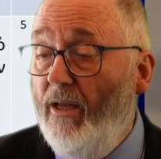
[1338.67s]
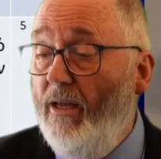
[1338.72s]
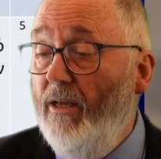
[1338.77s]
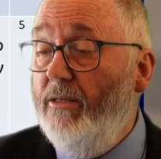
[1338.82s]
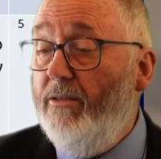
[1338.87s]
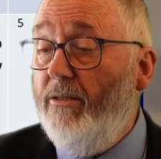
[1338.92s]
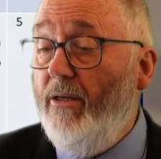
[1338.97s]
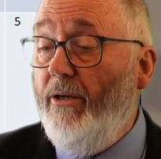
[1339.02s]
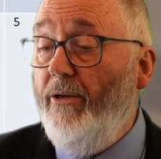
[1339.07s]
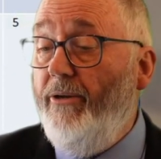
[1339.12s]

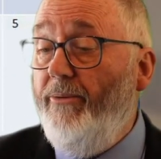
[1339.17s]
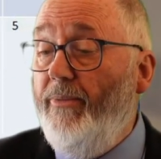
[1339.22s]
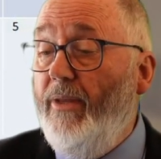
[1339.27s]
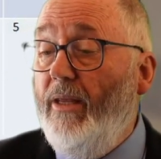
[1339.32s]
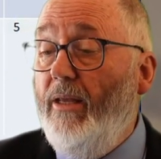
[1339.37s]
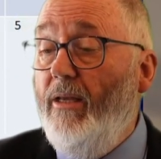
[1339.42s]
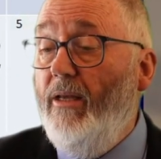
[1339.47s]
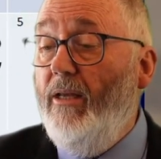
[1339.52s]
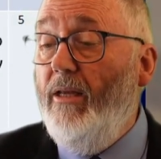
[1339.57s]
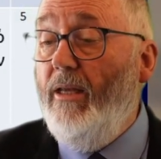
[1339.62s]
So
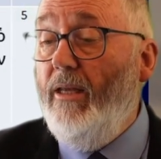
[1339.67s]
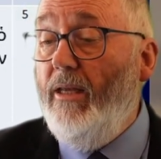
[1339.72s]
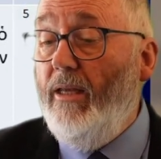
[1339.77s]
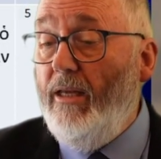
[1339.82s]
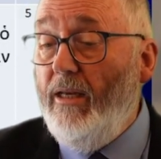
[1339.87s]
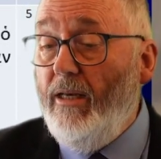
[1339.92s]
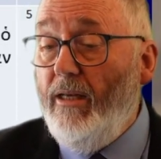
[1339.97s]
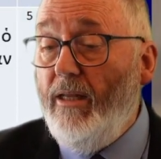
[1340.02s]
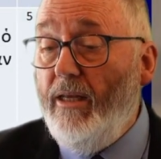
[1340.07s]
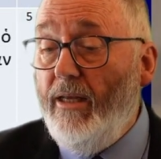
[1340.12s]

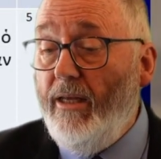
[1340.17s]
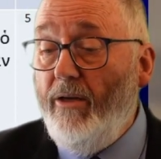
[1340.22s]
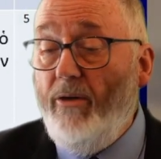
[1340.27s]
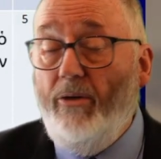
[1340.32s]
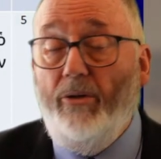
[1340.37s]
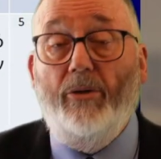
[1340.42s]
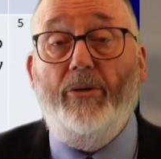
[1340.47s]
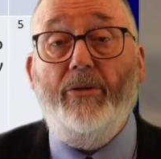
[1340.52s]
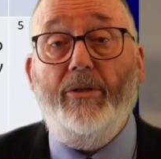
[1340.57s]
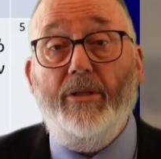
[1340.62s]
in the
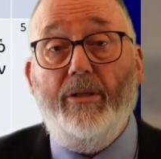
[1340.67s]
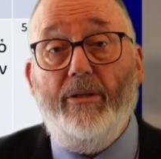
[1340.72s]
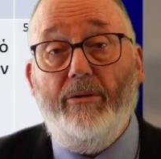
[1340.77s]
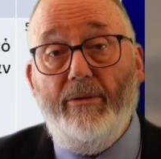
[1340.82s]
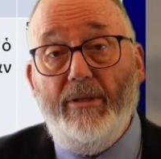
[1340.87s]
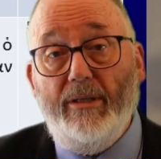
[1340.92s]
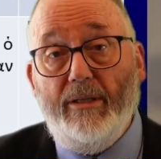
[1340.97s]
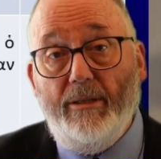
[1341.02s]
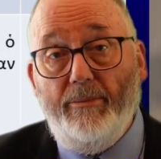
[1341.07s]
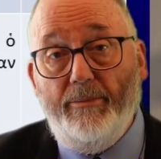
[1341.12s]

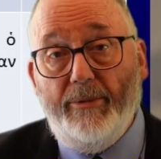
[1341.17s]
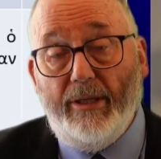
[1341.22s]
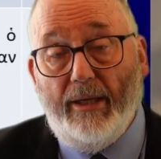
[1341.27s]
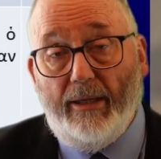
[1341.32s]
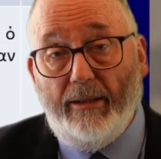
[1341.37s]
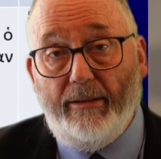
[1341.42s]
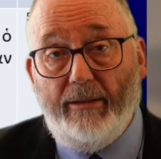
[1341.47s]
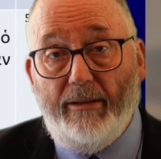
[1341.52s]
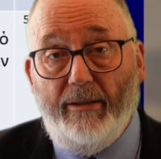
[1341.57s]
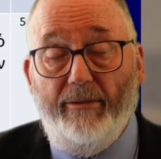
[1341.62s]
hortatory
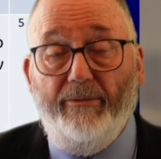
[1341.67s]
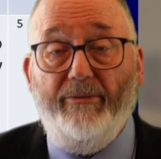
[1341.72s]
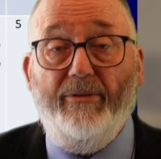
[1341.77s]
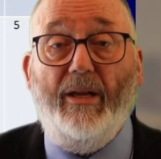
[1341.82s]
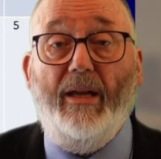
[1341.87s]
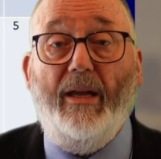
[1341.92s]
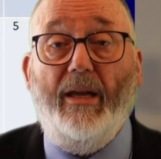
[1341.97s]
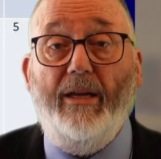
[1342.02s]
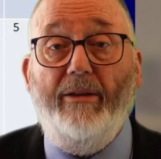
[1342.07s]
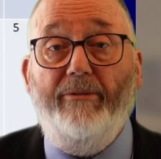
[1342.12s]
subjunctive,
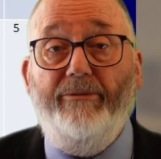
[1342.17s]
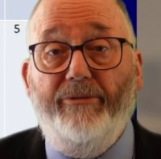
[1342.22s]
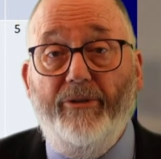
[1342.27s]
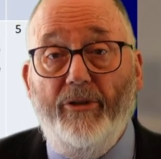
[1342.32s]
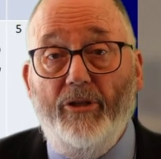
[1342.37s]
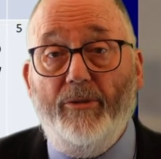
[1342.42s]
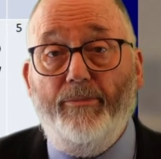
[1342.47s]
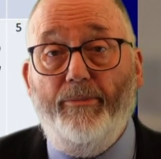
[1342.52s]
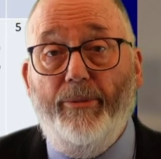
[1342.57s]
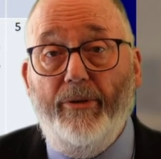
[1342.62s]
a
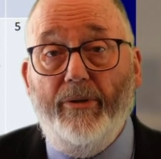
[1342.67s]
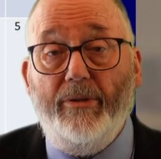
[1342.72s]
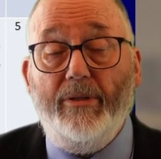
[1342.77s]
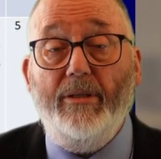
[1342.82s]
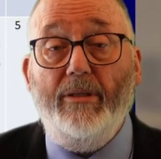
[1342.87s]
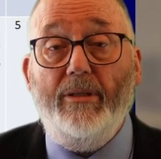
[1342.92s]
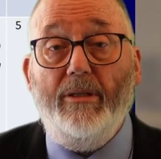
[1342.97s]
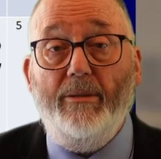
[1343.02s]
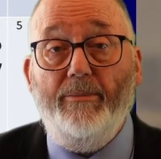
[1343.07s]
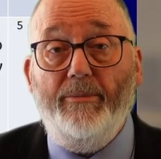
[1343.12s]

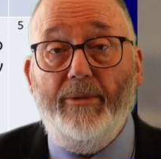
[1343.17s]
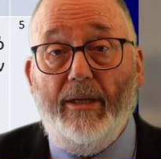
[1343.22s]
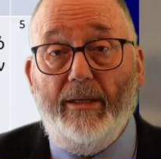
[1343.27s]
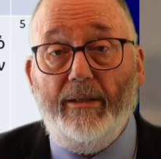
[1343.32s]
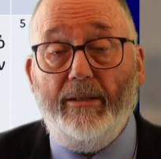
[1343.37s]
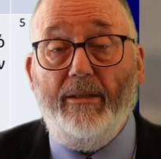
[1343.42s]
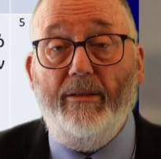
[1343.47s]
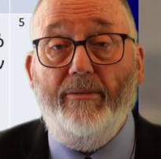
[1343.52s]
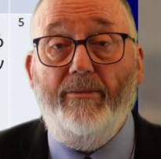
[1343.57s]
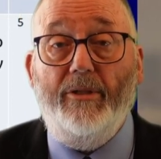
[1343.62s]
first-person
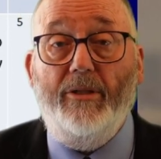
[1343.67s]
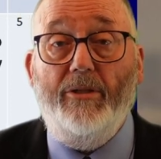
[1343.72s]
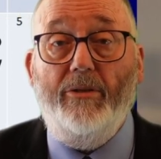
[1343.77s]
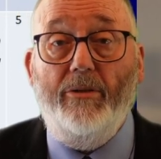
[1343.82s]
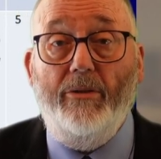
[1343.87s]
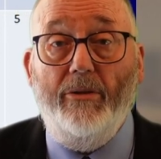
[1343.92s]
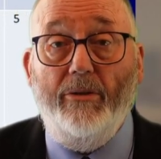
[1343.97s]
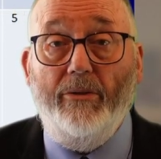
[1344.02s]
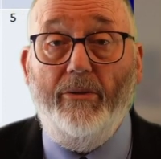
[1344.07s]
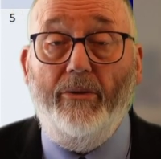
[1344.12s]
subjunctive is
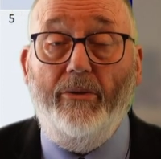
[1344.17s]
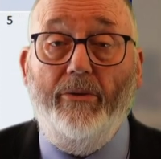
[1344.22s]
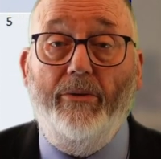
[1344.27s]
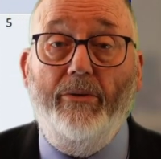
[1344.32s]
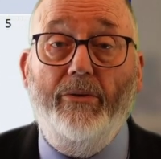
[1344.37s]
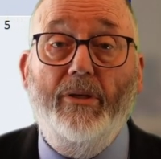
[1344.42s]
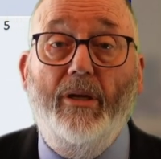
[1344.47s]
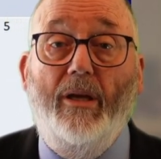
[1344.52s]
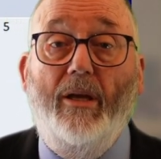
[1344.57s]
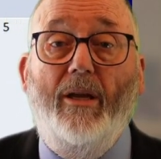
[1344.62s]

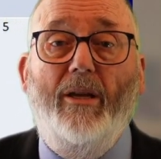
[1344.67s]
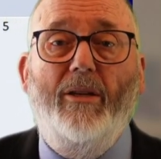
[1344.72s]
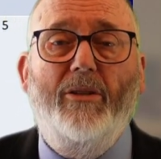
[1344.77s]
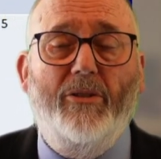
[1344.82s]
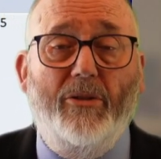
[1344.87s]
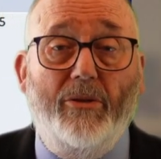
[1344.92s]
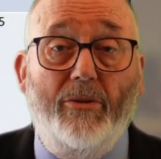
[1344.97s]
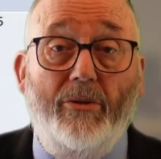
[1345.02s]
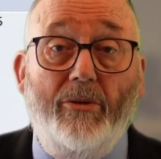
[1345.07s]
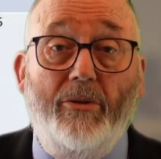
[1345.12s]
used
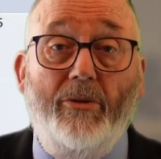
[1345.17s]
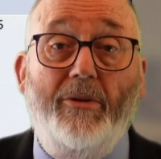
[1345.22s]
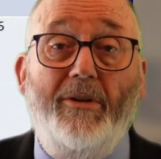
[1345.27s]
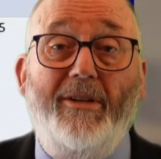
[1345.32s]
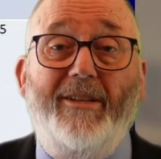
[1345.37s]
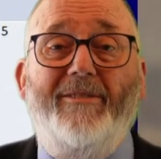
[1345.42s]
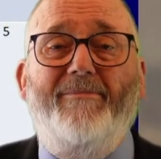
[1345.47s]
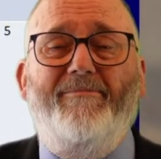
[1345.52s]
to